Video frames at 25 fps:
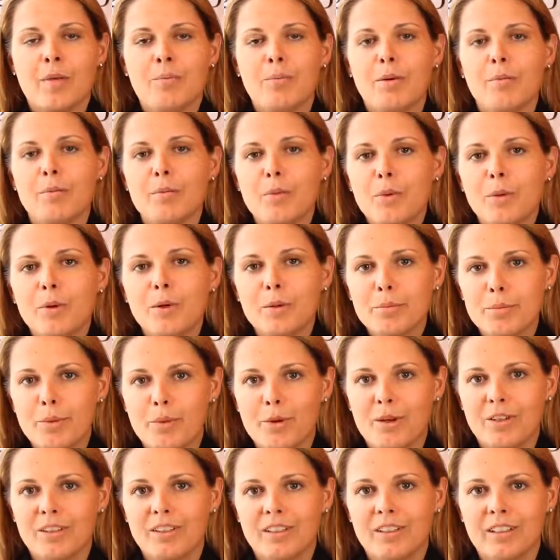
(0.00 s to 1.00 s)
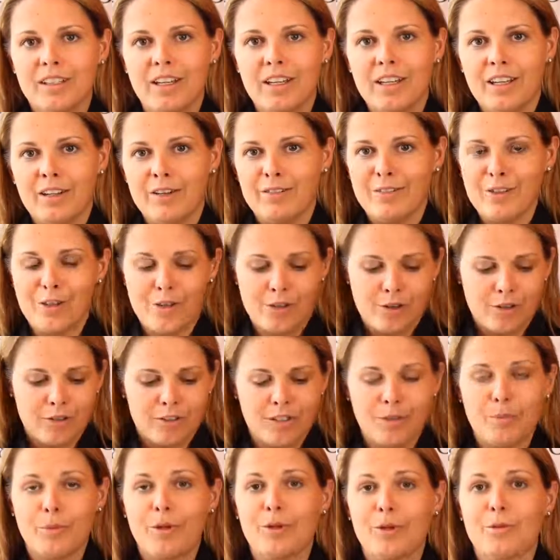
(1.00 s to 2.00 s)
But more importantly, if you're
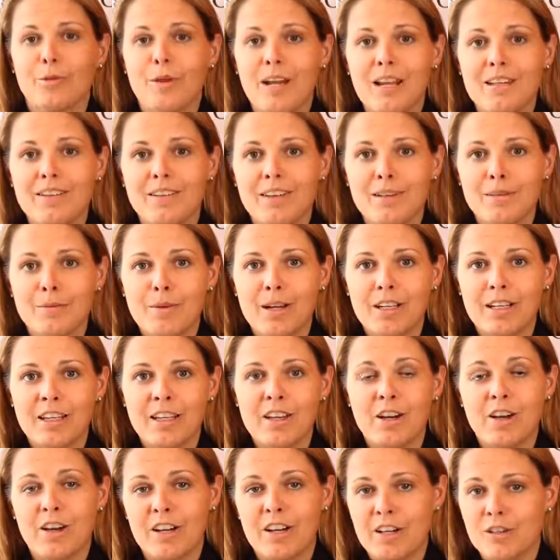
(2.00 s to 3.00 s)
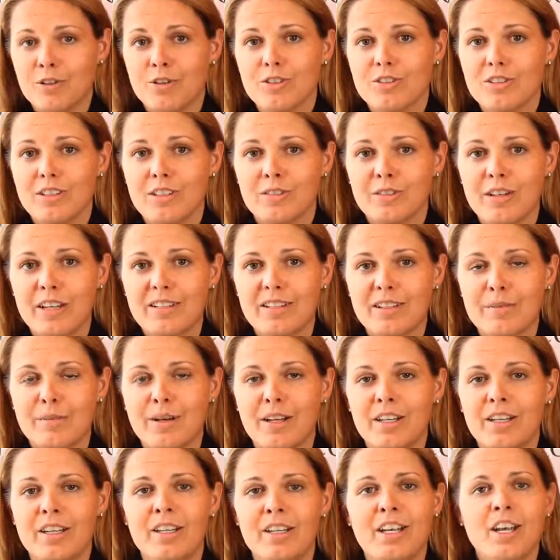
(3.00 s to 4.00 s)
someone raising money or interested in raising
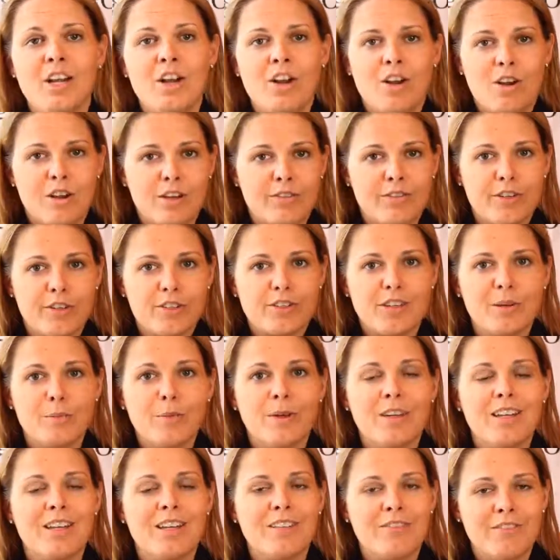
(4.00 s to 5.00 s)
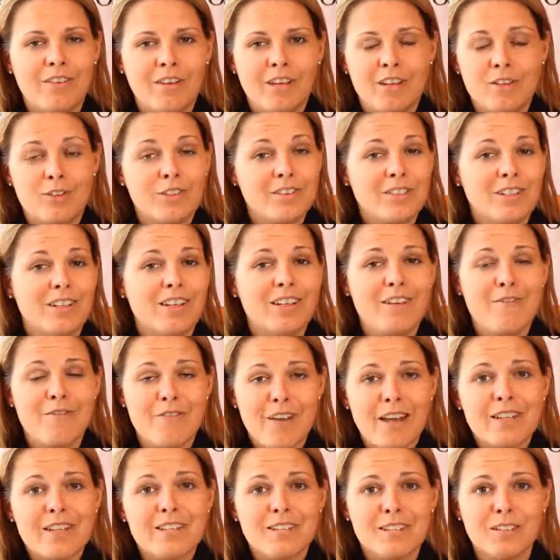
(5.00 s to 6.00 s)
money, or if you're someone interested in
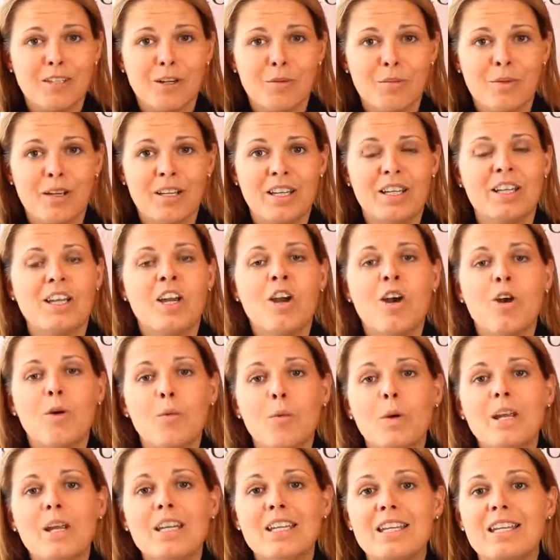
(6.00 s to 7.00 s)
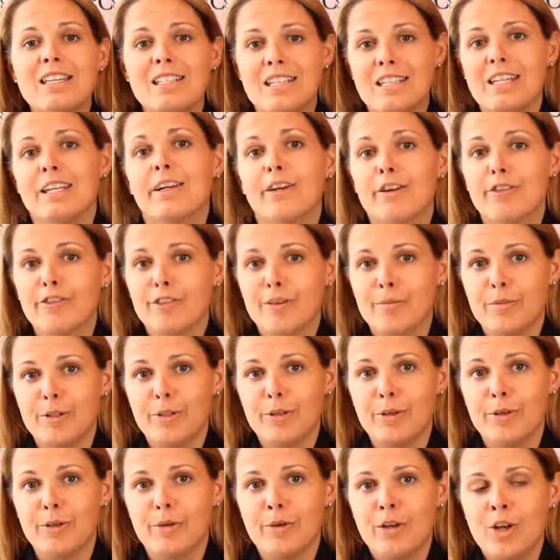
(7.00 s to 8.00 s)
investing your money, we need to hear from
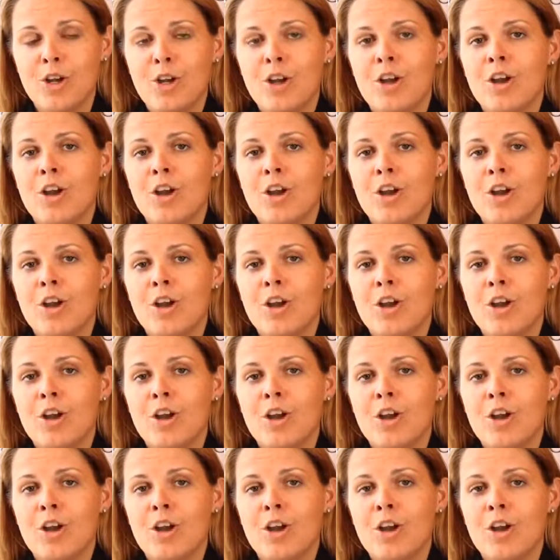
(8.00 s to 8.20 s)
you.